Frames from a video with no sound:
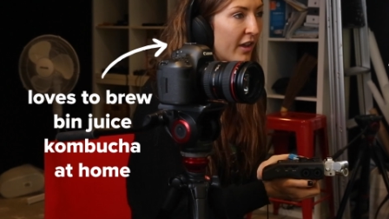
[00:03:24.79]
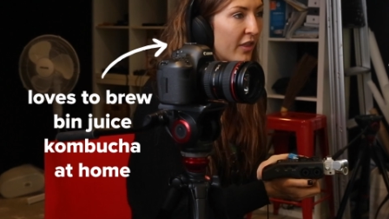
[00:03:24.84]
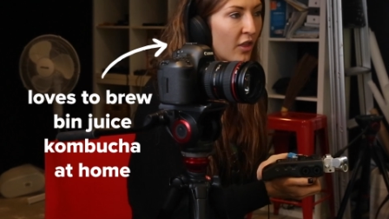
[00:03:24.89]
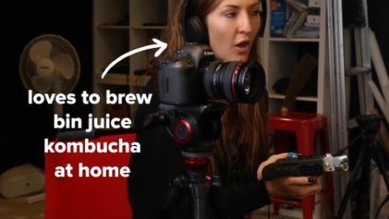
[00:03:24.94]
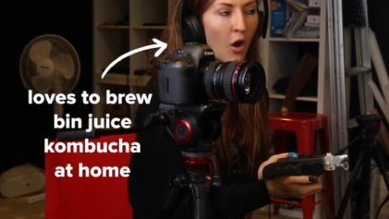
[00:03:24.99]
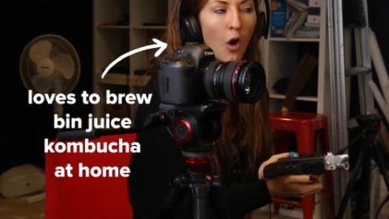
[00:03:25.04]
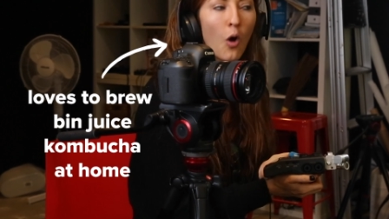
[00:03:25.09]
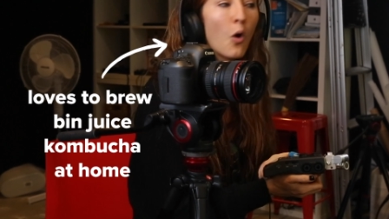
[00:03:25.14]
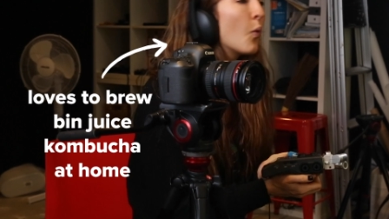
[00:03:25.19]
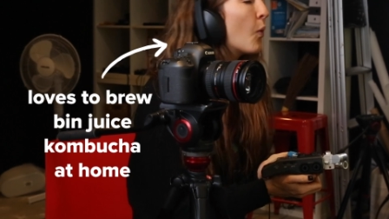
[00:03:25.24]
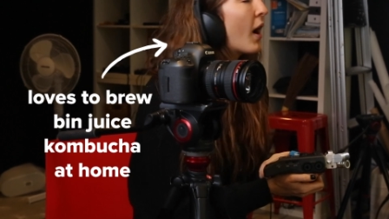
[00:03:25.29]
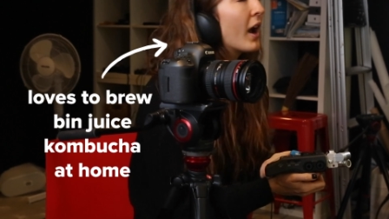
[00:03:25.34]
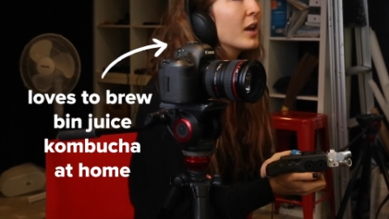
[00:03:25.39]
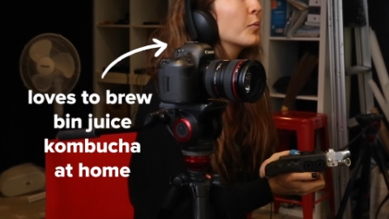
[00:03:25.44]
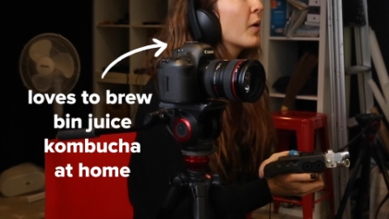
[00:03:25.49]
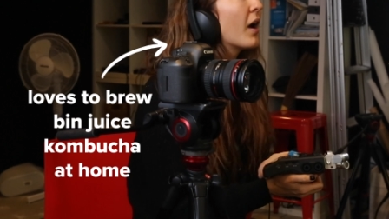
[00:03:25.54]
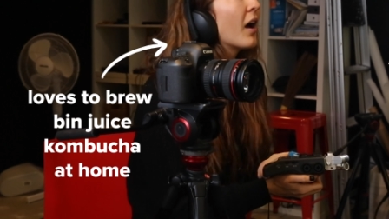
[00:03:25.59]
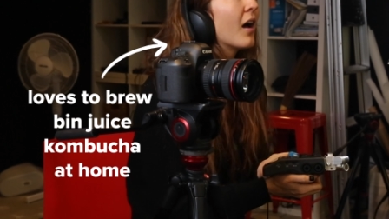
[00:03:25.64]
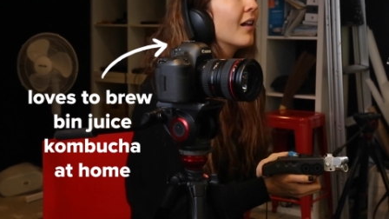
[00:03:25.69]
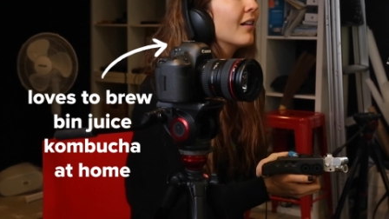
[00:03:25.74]
in the whole
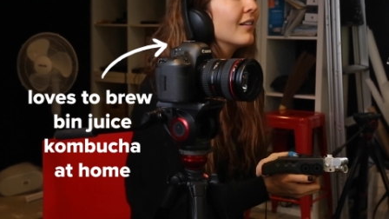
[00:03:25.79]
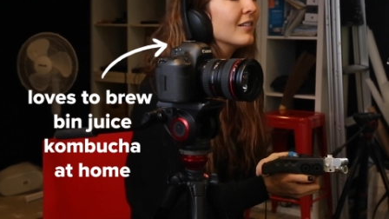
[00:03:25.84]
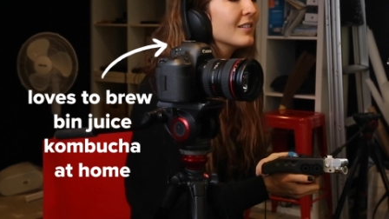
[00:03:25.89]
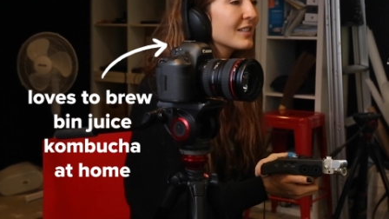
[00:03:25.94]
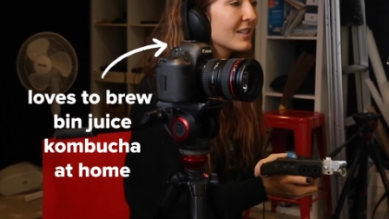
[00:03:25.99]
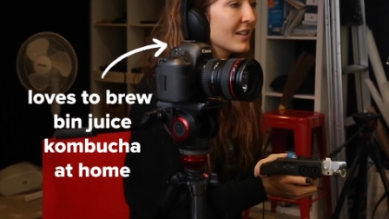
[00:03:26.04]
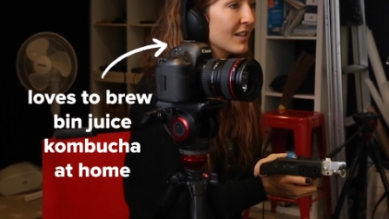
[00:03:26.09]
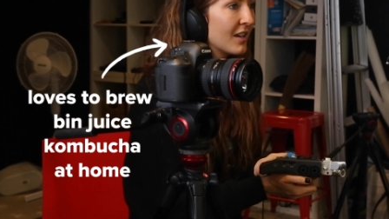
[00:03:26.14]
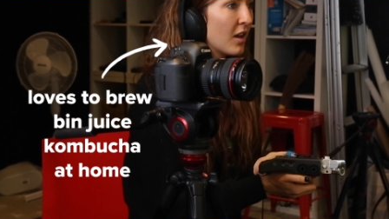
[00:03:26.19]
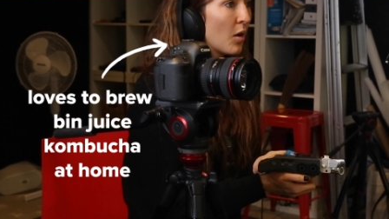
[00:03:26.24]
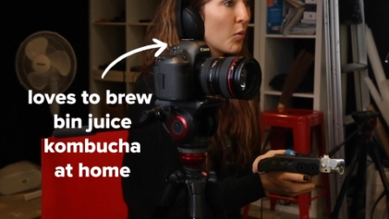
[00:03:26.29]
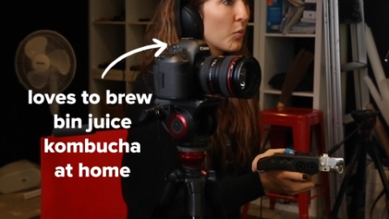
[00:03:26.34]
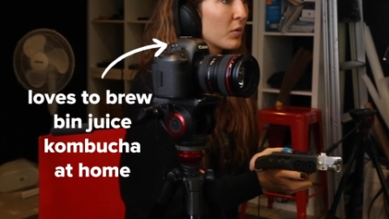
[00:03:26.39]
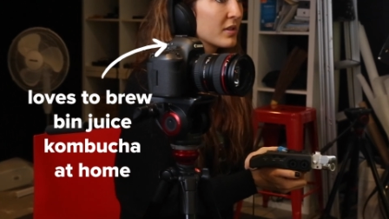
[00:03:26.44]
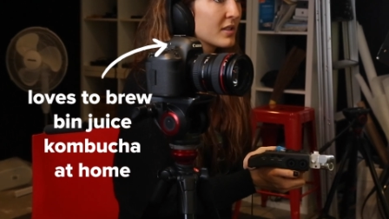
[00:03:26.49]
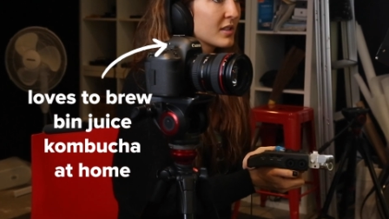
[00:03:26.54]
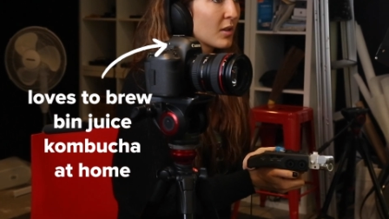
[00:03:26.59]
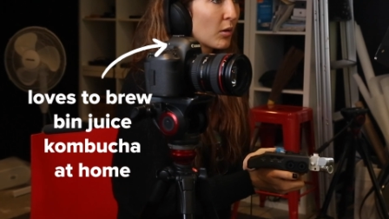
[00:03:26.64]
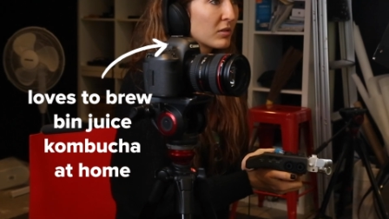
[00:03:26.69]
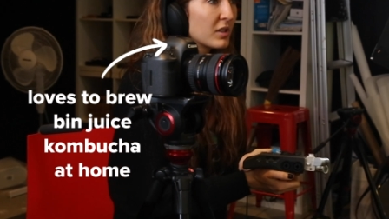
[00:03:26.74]
wide world
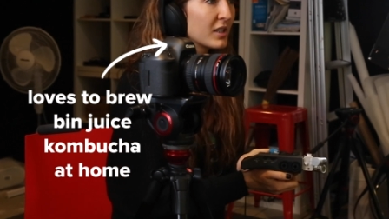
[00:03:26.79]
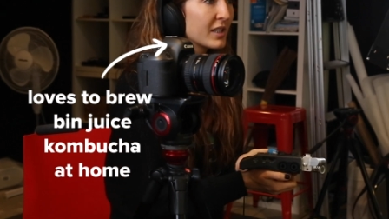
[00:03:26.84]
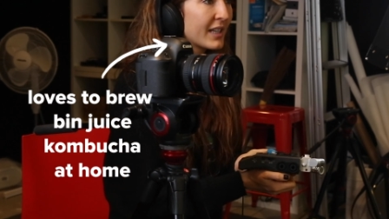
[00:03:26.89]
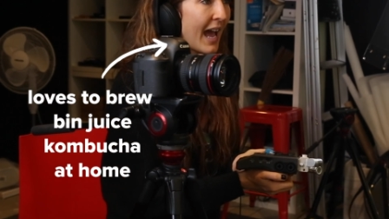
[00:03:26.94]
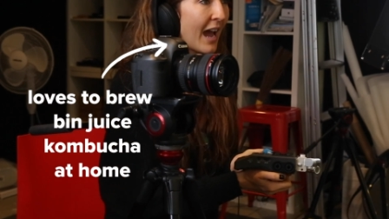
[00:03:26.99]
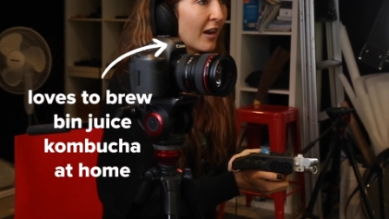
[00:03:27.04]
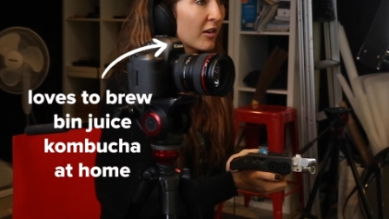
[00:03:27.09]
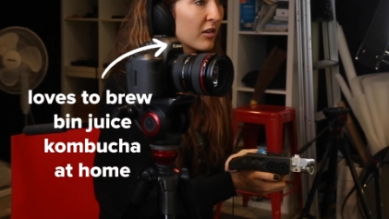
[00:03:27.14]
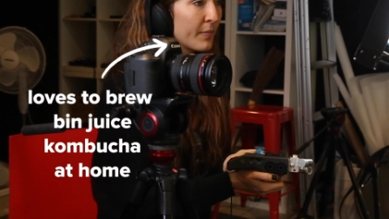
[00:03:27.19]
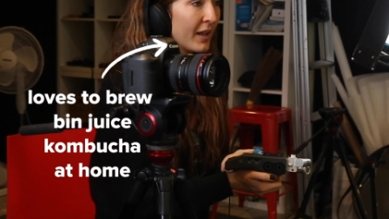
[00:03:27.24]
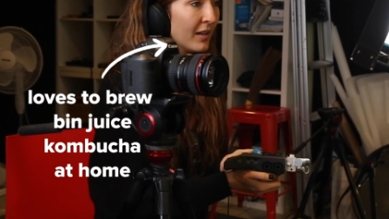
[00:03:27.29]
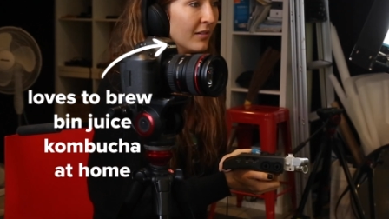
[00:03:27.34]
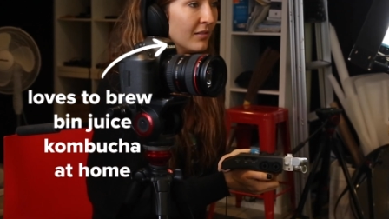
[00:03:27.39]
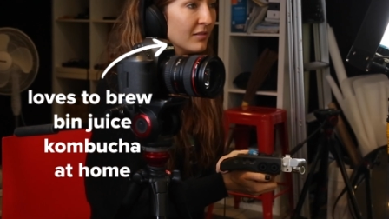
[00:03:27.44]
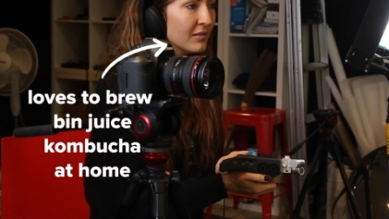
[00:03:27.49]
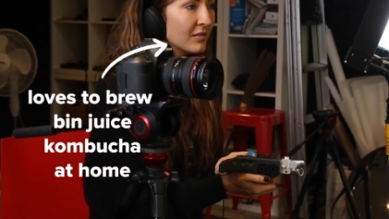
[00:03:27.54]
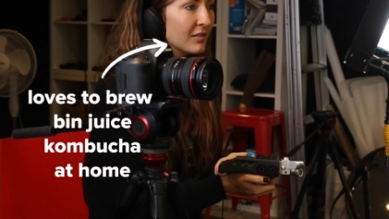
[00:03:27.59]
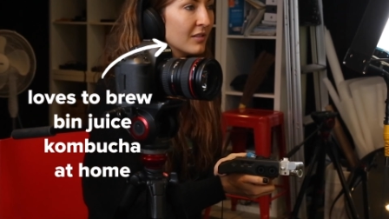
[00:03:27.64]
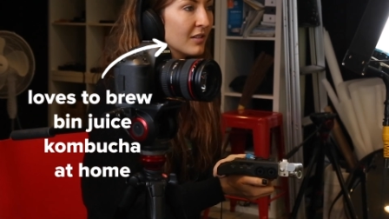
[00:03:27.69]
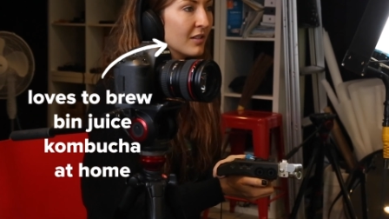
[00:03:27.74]
was salted
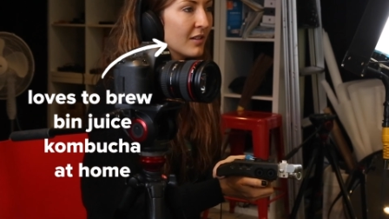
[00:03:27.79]
caramel.